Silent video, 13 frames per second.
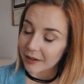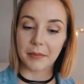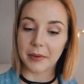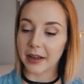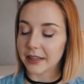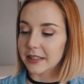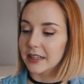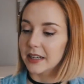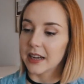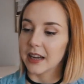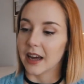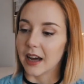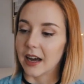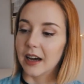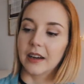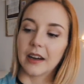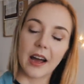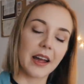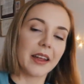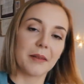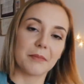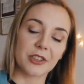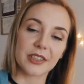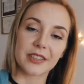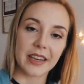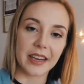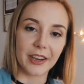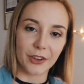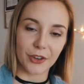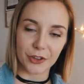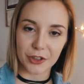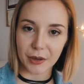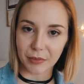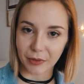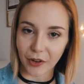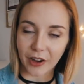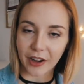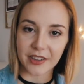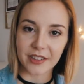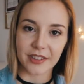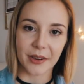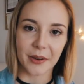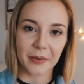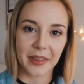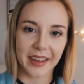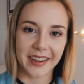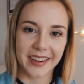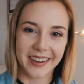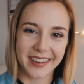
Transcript: but I am just a YouTube vlogger, so that